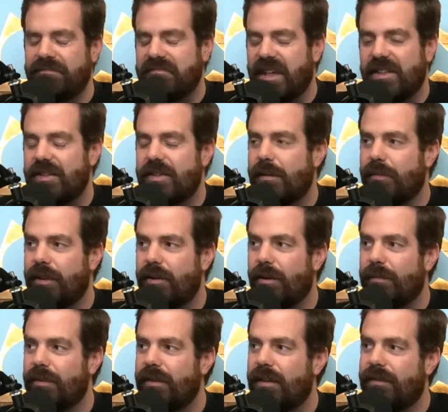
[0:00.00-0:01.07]
I just simply don't
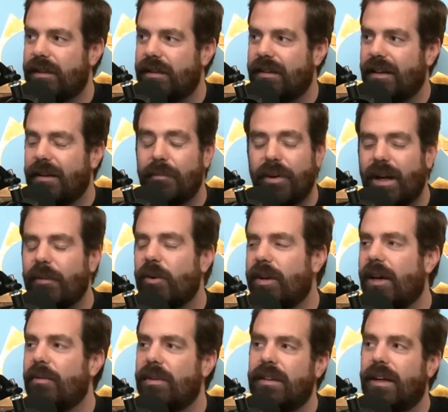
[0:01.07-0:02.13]
believe it. But I'm okay
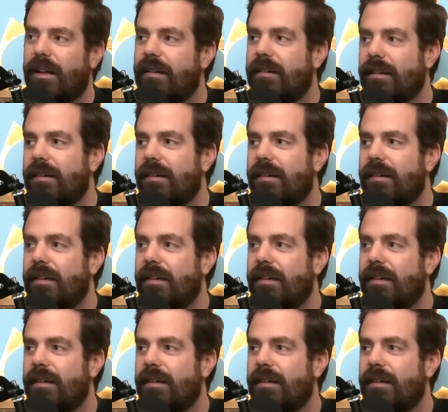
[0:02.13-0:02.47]
with that.